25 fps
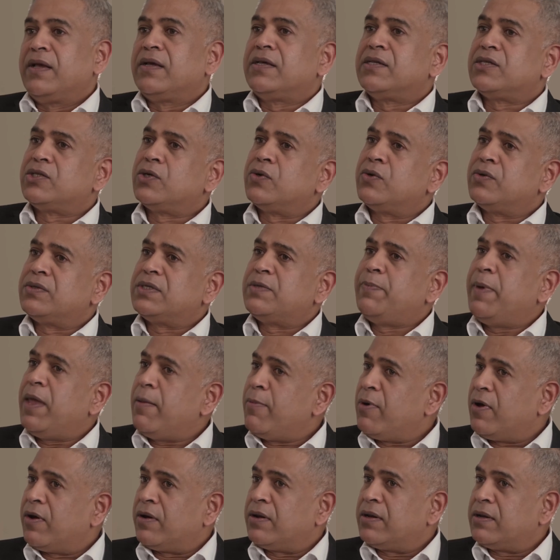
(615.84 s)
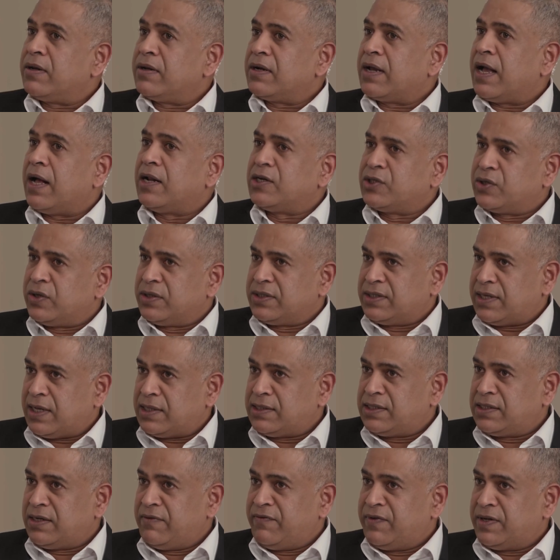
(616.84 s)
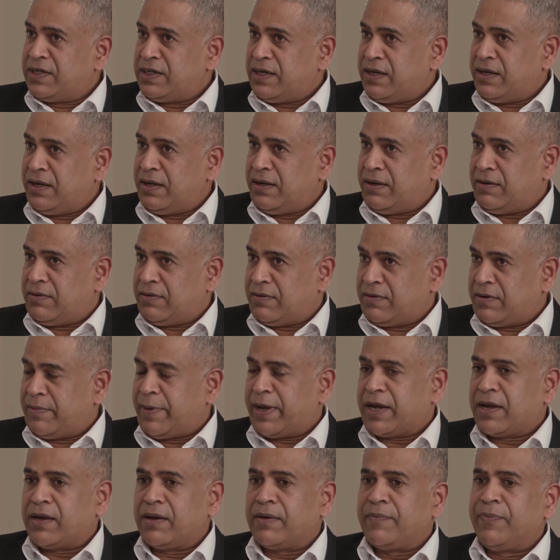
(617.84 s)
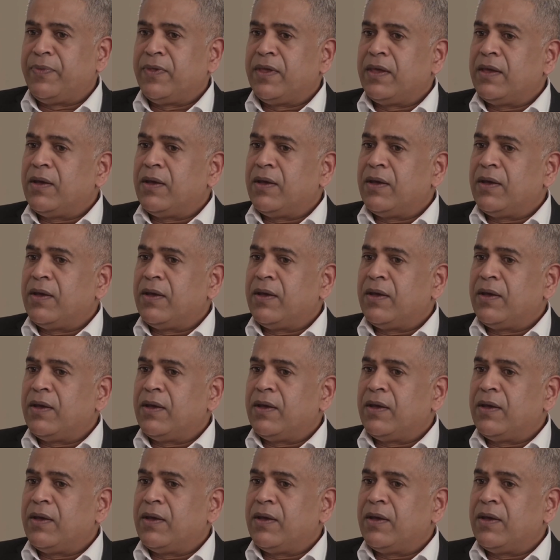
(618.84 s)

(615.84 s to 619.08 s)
So speaking about cultural sensitivity, Rebecca,